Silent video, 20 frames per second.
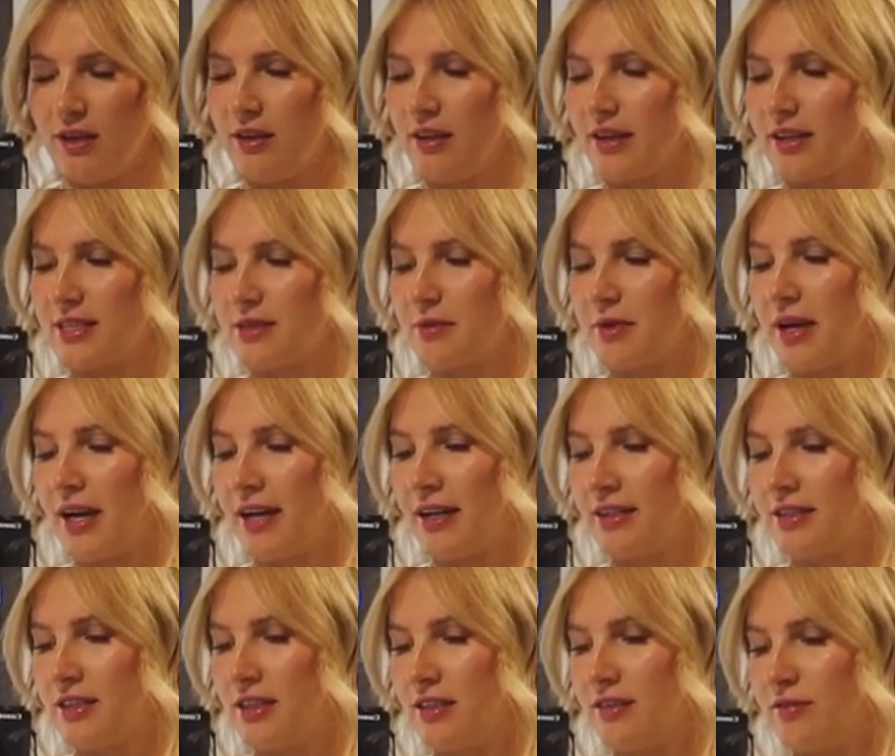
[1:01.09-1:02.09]
like some
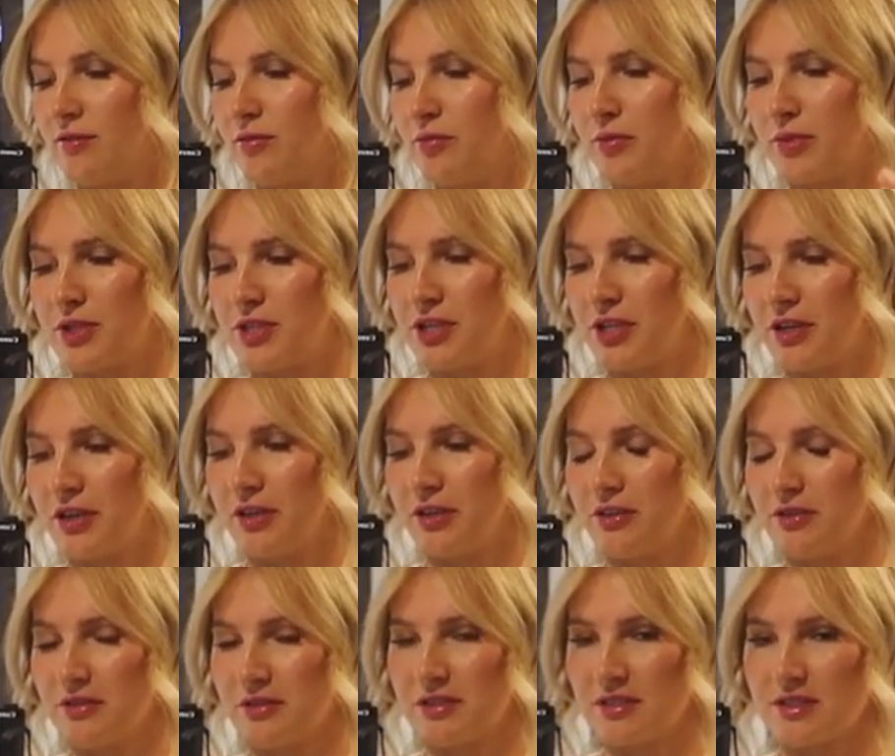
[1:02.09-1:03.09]
kind of
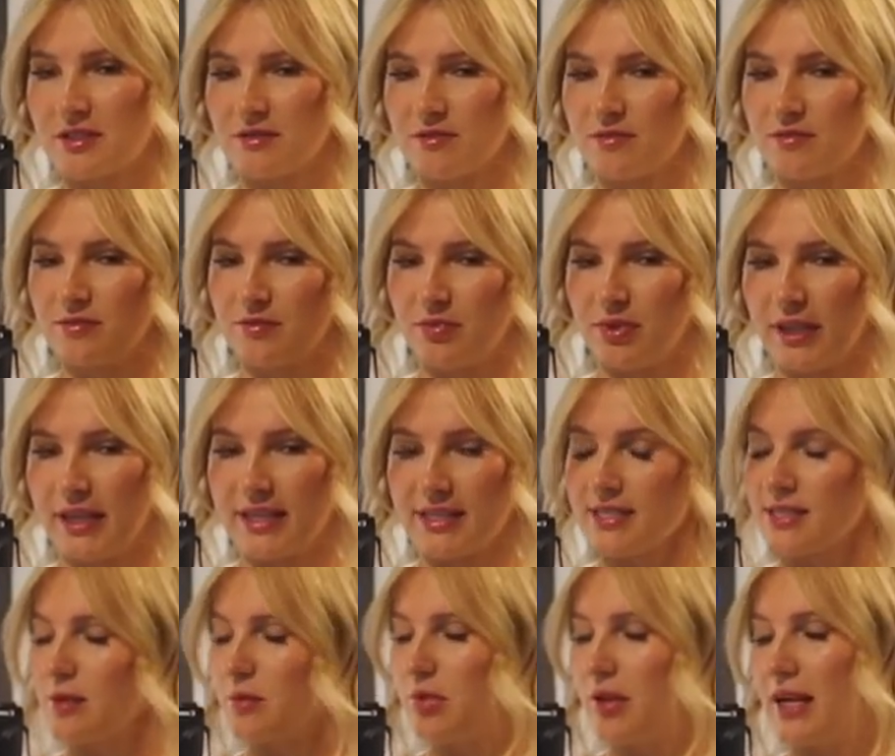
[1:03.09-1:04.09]
materials place,
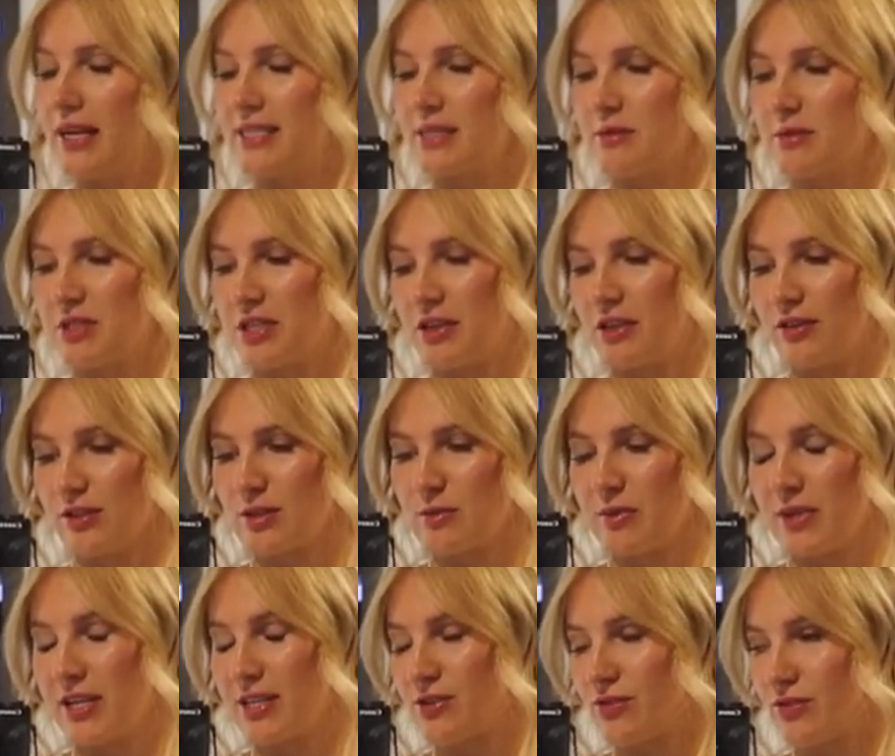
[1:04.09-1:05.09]
supplies and materials
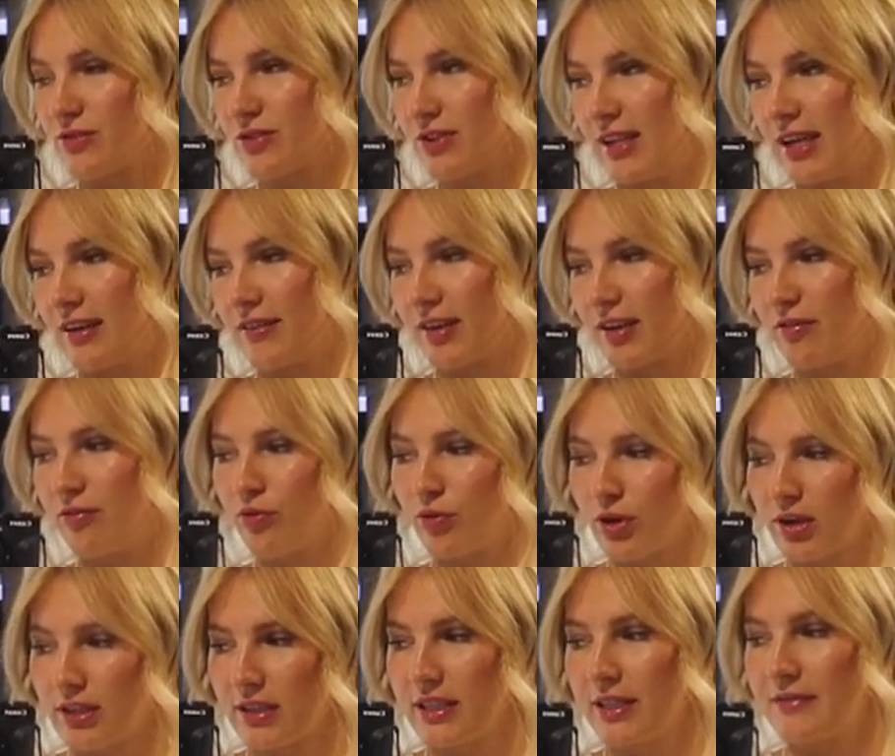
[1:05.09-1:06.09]
place. So there's a lot of like
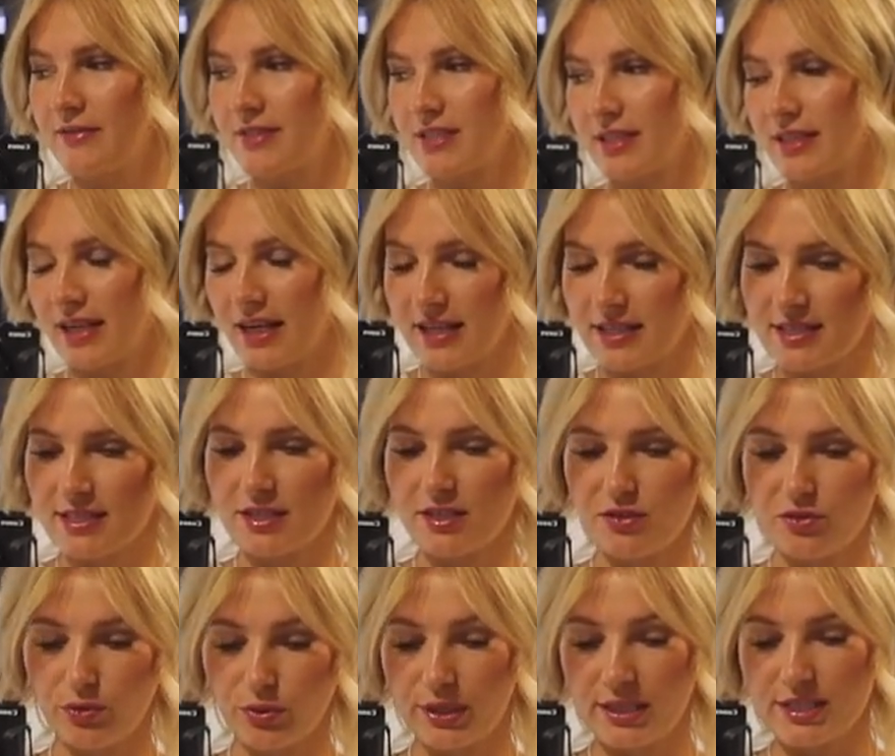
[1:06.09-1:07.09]
forklifts and constant
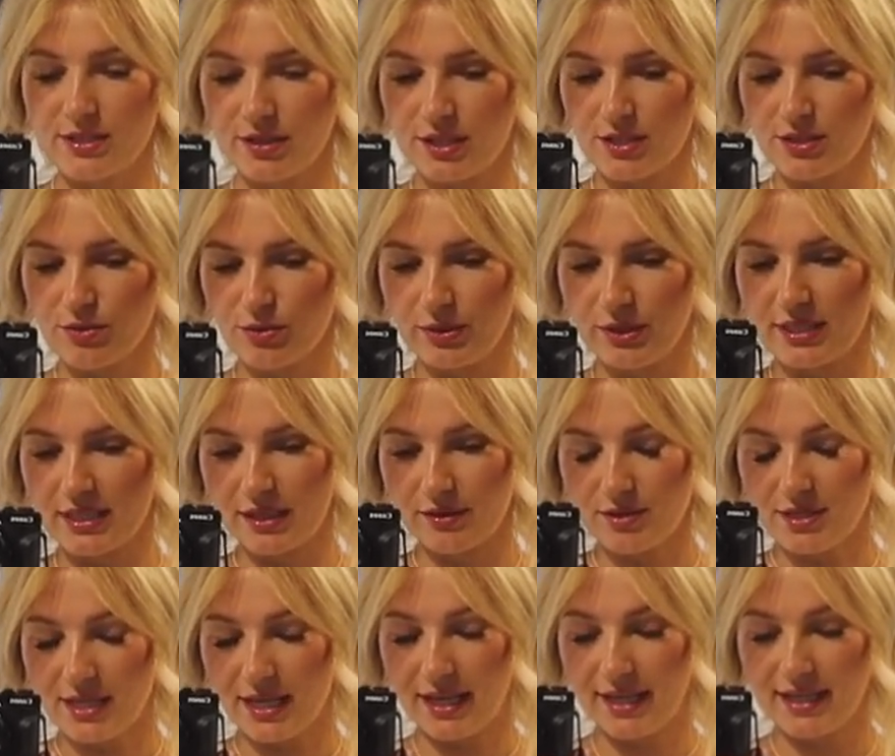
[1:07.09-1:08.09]
noise, so that's the only
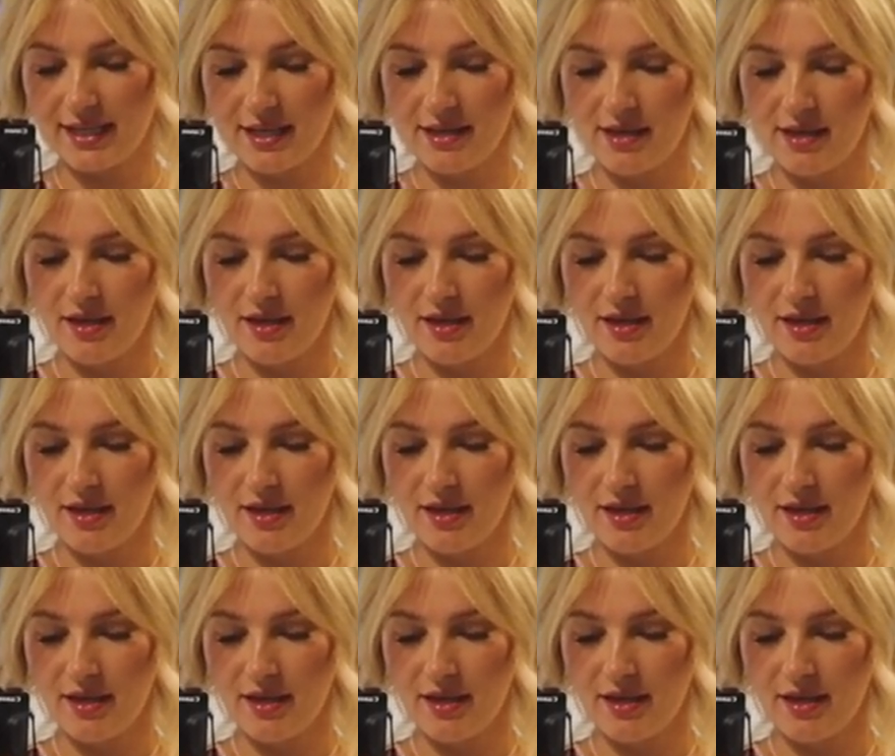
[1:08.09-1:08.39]
downside.